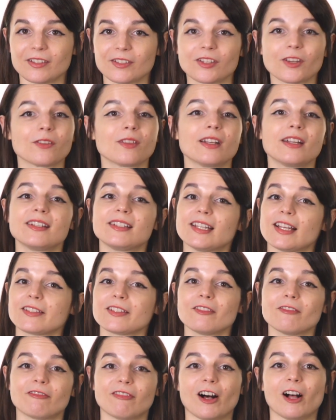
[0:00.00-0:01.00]
so that it
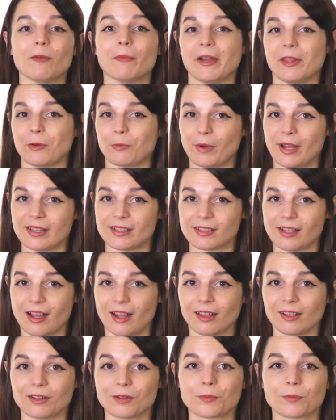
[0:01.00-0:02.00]
doesn't fall by the wayside.